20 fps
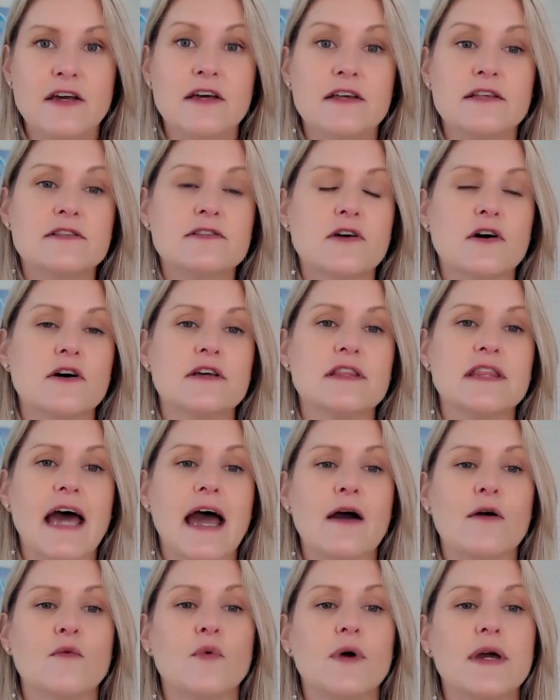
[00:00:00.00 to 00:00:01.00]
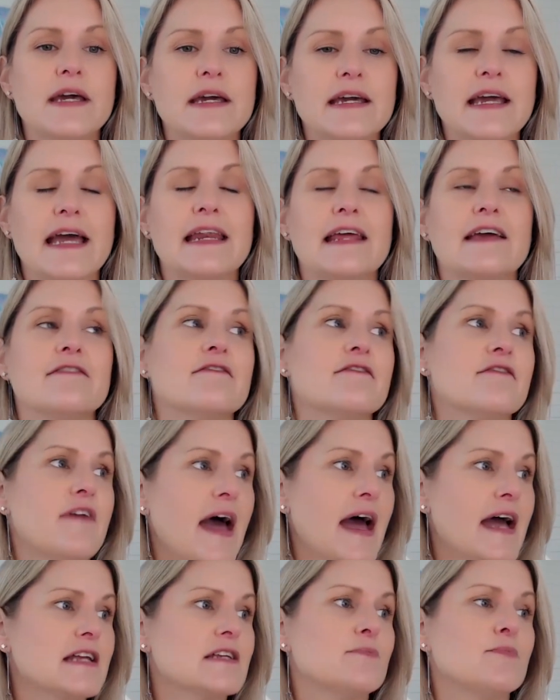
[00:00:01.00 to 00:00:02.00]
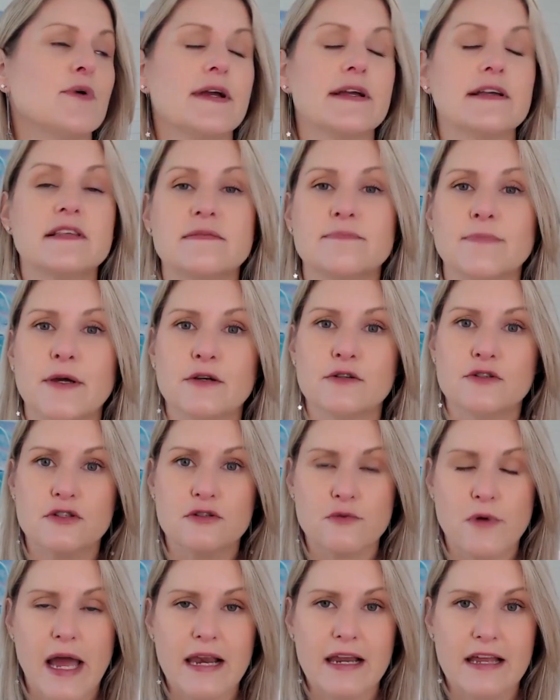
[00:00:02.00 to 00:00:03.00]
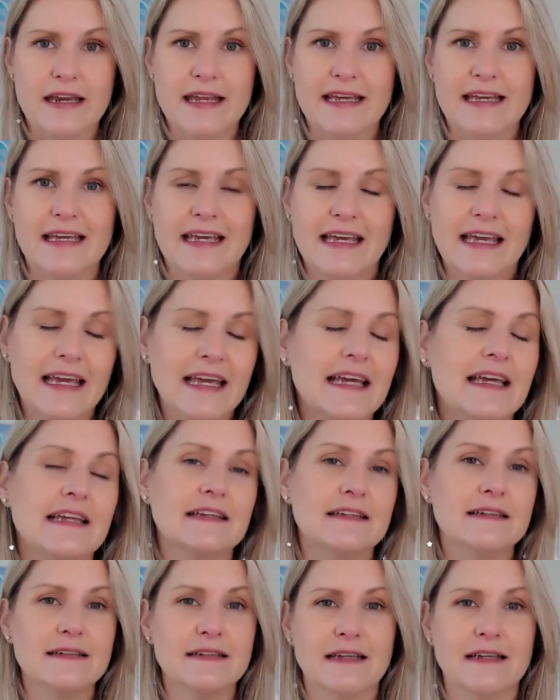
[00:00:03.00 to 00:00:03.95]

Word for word: so that we can in fact bring spirituality in